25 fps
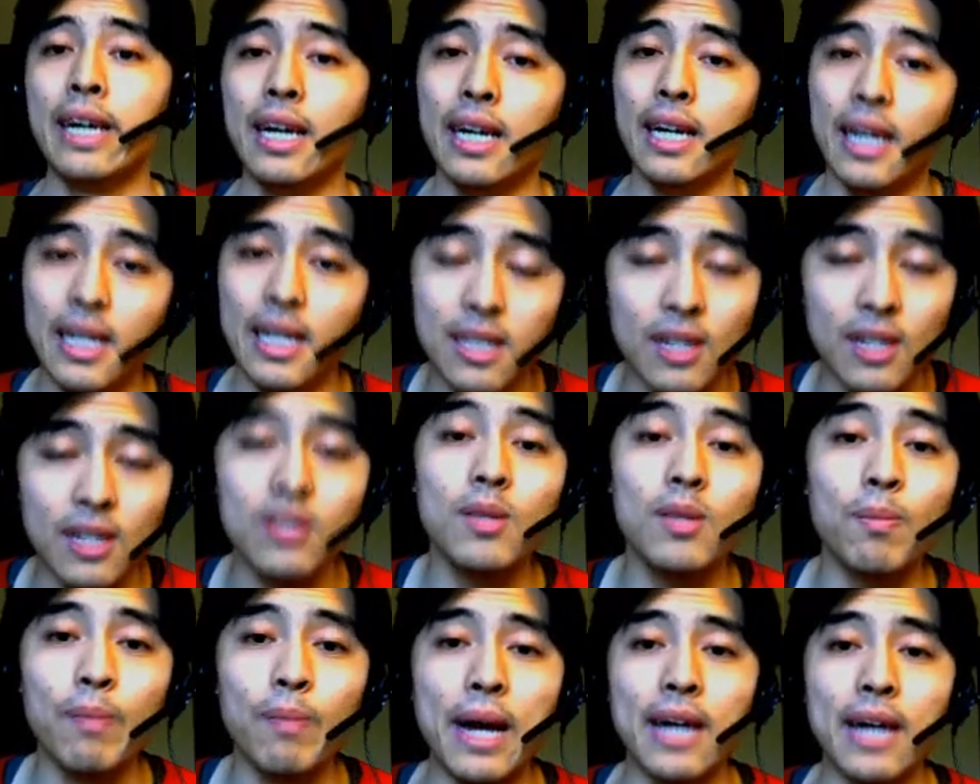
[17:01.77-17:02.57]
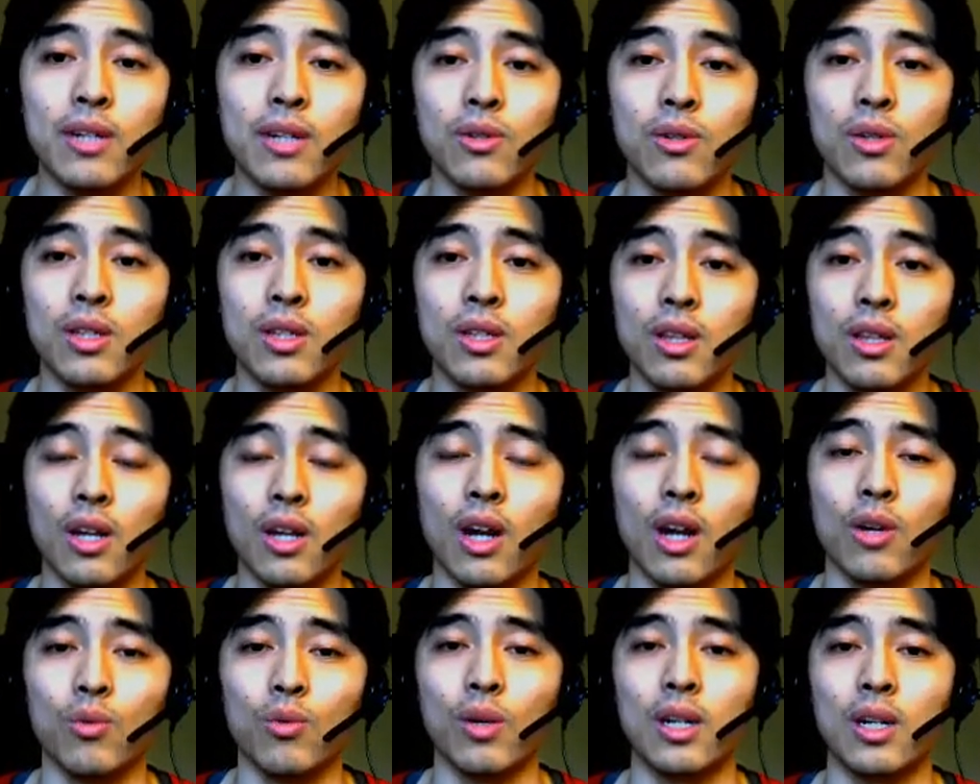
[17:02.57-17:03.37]
it doesn't matter in the
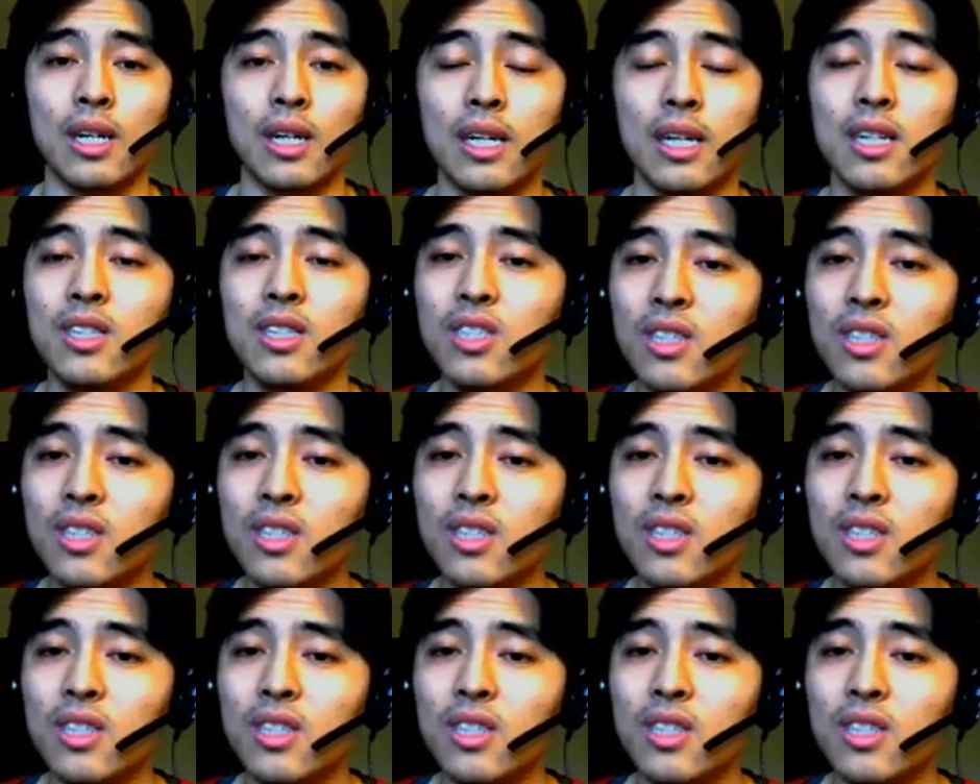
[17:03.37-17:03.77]
long run, and it's